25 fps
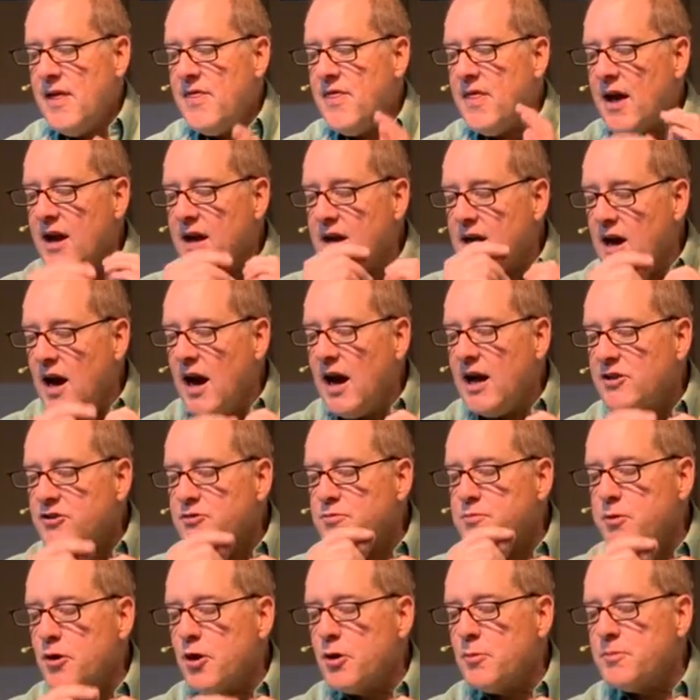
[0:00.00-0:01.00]
and that
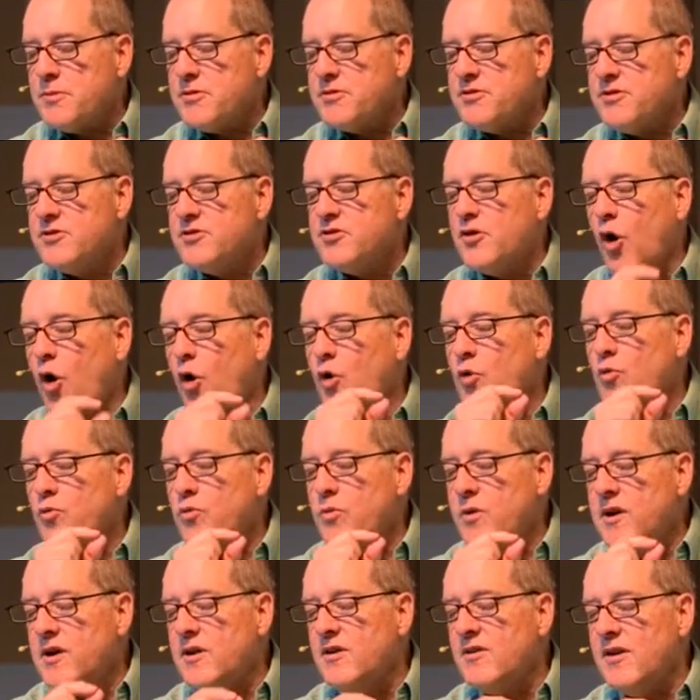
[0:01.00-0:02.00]
God's purposes are
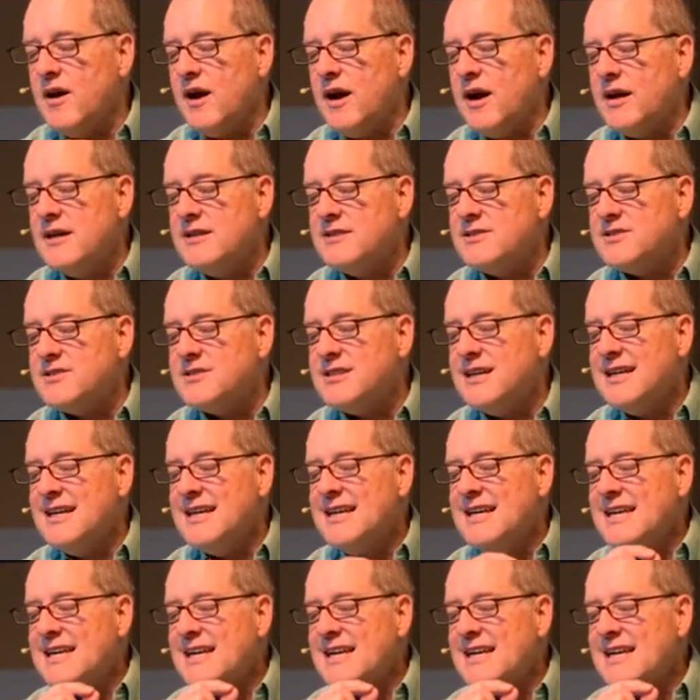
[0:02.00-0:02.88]
realized